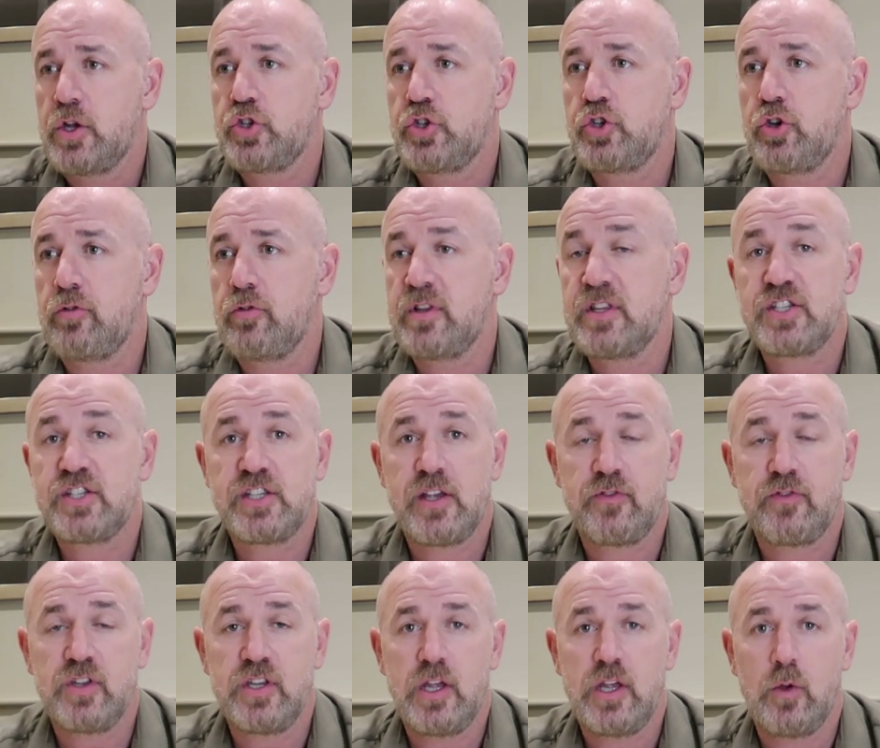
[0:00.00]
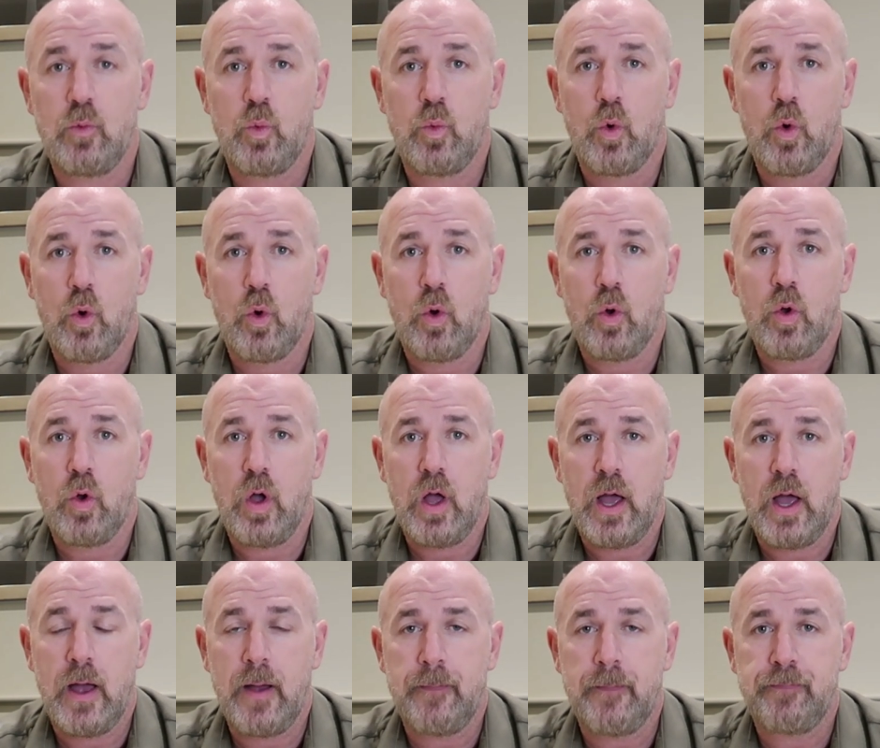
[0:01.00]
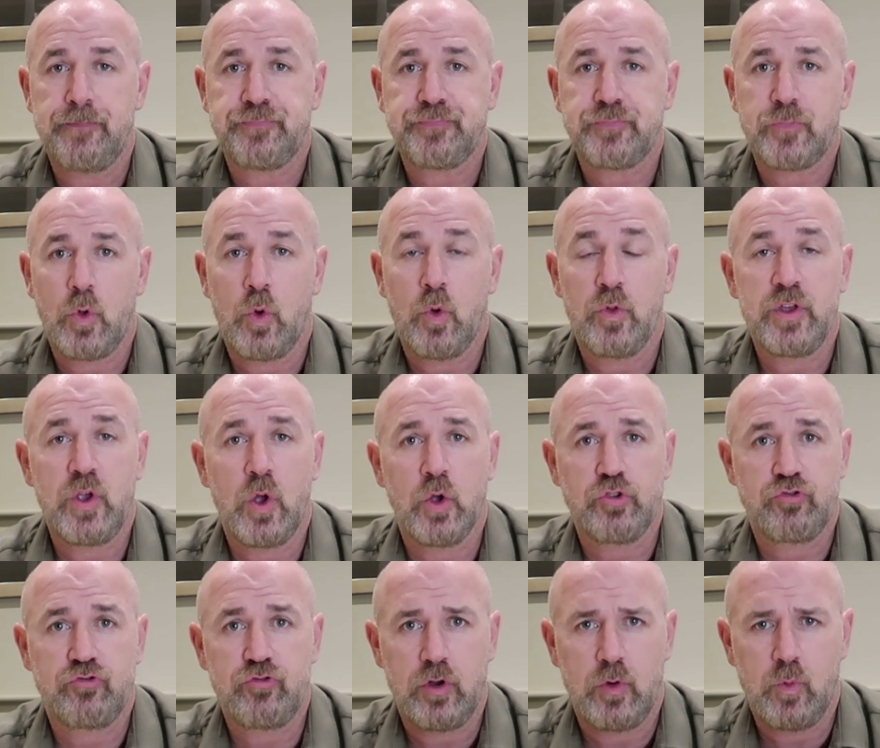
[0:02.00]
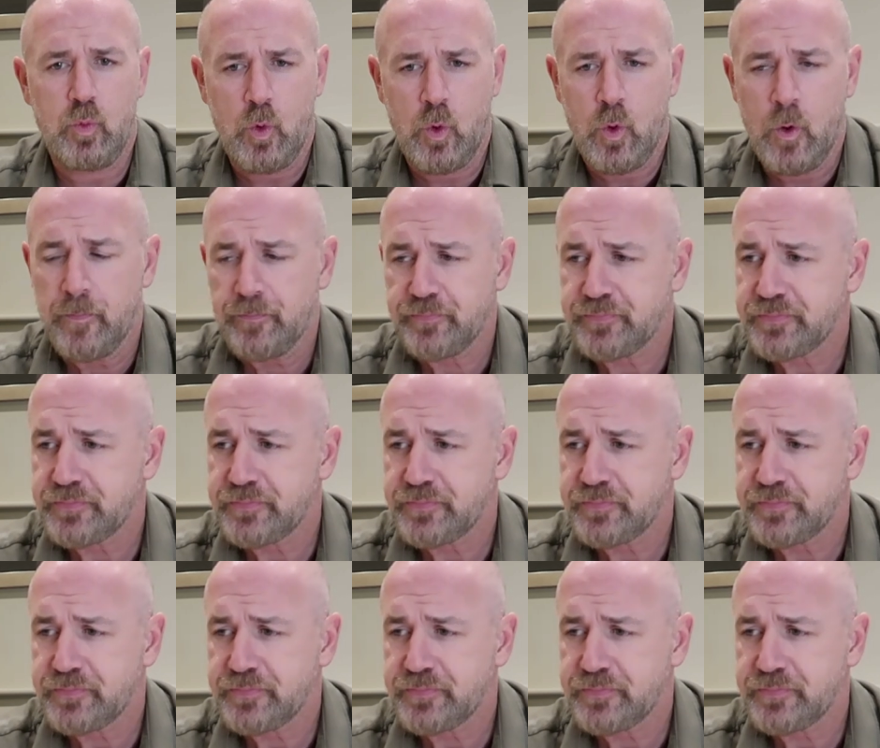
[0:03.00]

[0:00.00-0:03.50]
during the 7-Year War or the Austrian War.